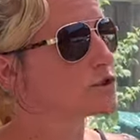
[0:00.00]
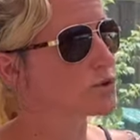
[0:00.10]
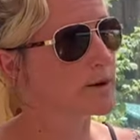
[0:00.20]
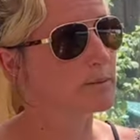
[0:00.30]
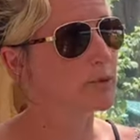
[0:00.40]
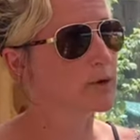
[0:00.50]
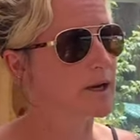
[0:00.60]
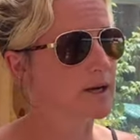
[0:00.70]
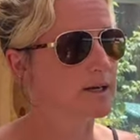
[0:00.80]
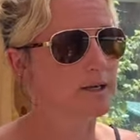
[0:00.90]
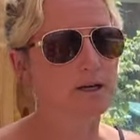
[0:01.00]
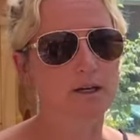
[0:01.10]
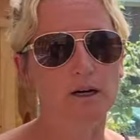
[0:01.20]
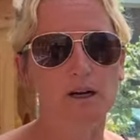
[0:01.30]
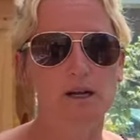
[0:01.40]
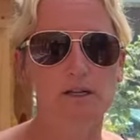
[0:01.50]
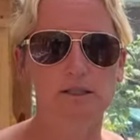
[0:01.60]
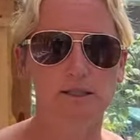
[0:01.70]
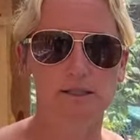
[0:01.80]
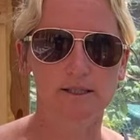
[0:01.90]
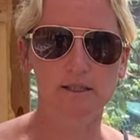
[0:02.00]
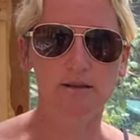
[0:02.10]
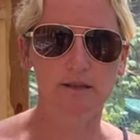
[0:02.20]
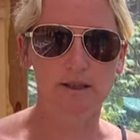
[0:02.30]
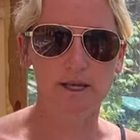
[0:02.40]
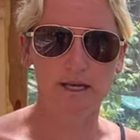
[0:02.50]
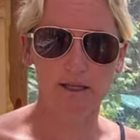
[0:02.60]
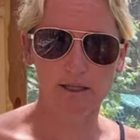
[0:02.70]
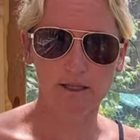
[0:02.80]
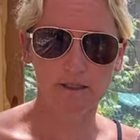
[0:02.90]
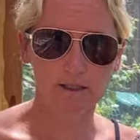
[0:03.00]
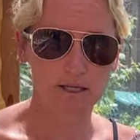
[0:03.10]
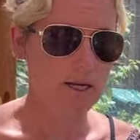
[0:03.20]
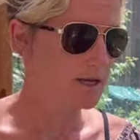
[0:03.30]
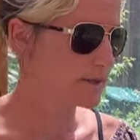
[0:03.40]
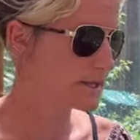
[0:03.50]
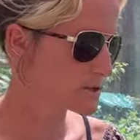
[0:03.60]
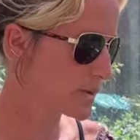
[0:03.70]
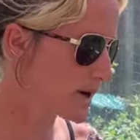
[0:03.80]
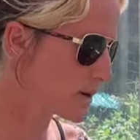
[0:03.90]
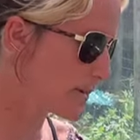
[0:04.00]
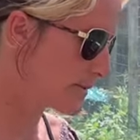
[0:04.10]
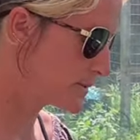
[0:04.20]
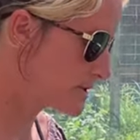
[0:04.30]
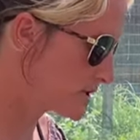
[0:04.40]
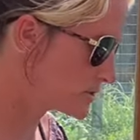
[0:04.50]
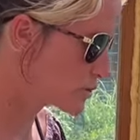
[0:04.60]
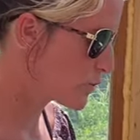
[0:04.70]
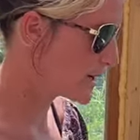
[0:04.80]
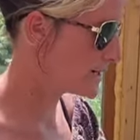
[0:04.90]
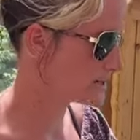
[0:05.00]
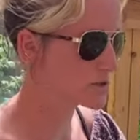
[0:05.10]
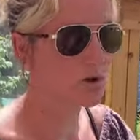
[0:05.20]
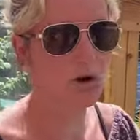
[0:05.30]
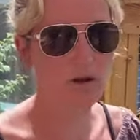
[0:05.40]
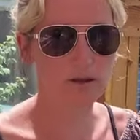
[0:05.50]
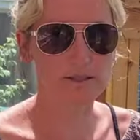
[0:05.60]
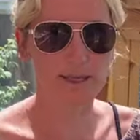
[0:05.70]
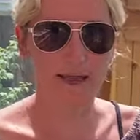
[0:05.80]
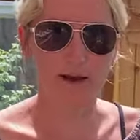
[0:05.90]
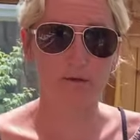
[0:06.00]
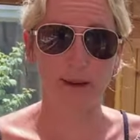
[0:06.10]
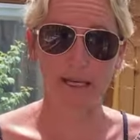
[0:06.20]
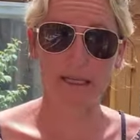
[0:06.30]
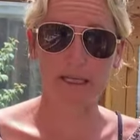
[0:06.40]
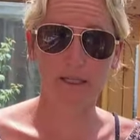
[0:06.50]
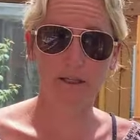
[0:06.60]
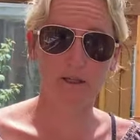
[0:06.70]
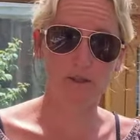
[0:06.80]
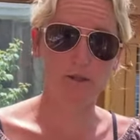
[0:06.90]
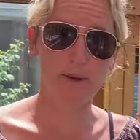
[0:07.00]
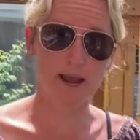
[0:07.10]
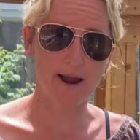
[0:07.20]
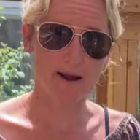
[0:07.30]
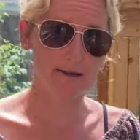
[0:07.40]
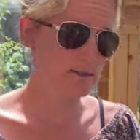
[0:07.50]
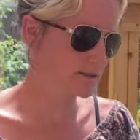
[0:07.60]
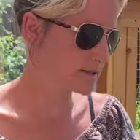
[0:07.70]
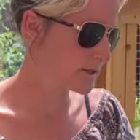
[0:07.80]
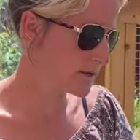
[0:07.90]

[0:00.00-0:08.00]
trim put on here to seal in that heat. And that's why our peppers aren't quite as tall as they have been in years past.